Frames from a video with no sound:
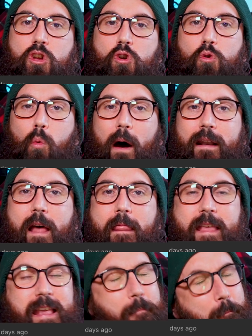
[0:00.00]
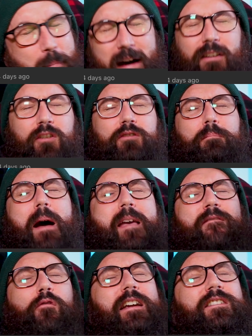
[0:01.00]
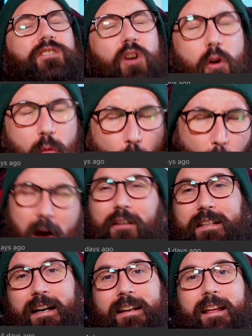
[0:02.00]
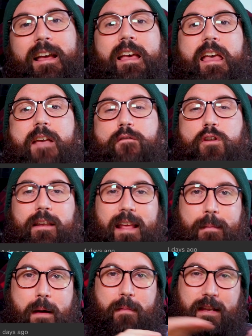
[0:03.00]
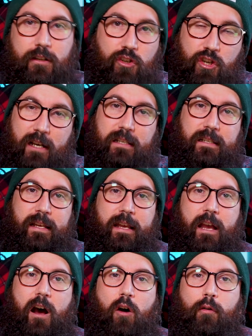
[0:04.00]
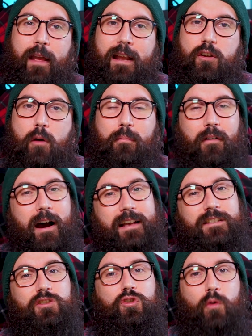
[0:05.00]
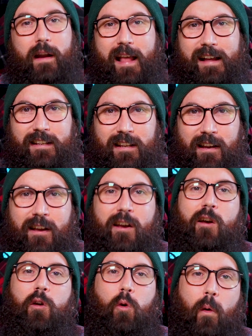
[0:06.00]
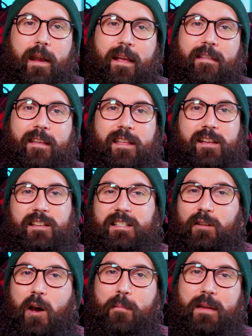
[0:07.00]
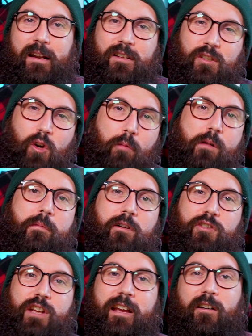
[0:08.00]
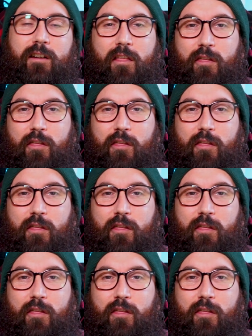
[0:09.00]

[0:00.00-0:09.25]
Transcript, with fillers: you won the bundle, my friend, so well done. If you could email me just here, I'll get your prize straight out to you, quicker than you can slurp down a strawberry milkshake on a